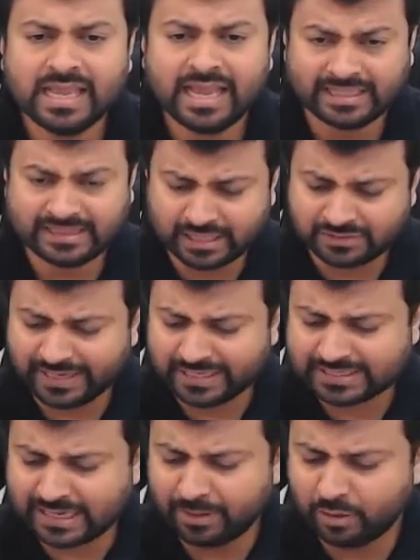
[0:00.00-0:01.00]
And there is one
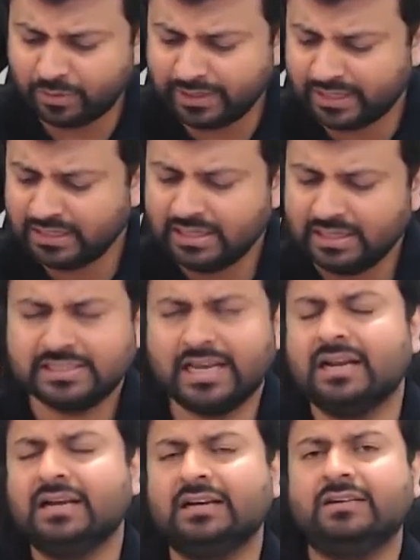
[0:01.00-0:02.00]
example over here. Sir,